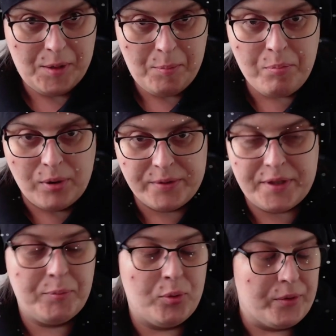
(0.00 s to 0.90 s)

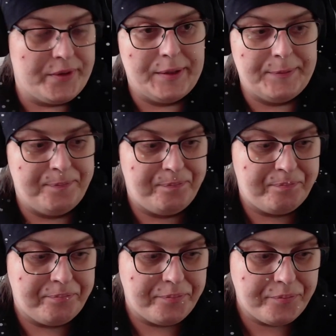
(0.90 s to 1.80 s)
Baltic porter?
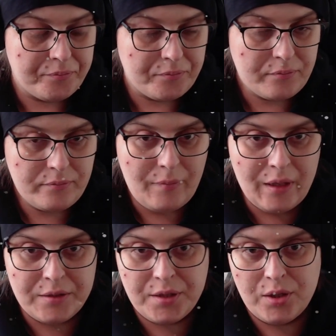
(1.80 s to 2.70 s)

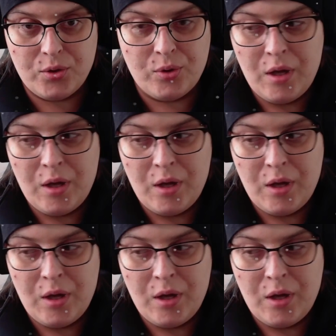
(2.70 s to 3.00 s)
So,